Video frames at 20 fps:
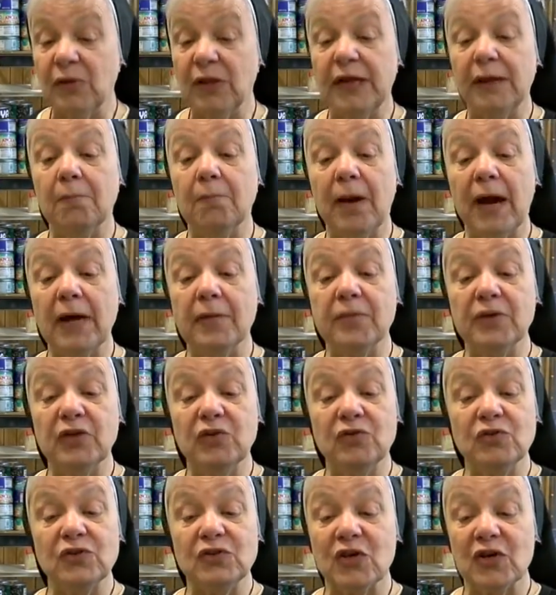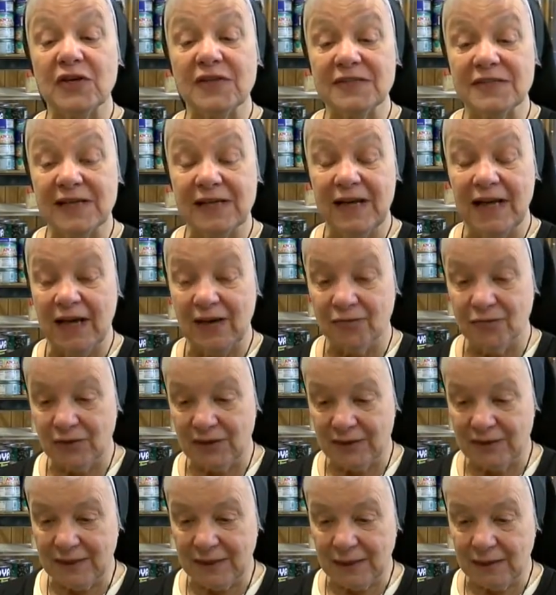like barbecued sauce on
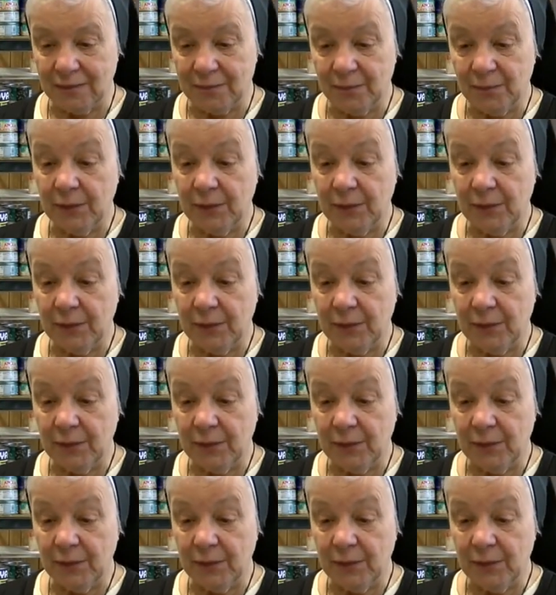everything.